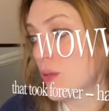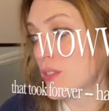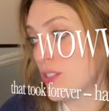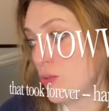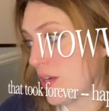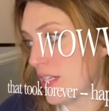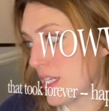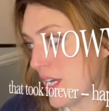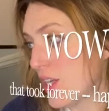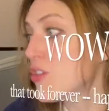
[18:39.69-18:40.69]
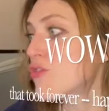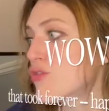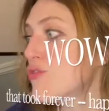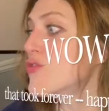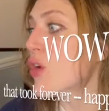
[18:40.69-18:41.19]
was in 2010.
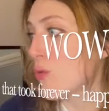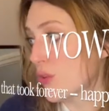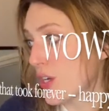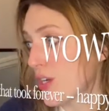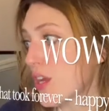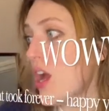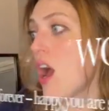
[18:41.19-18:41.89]
So good.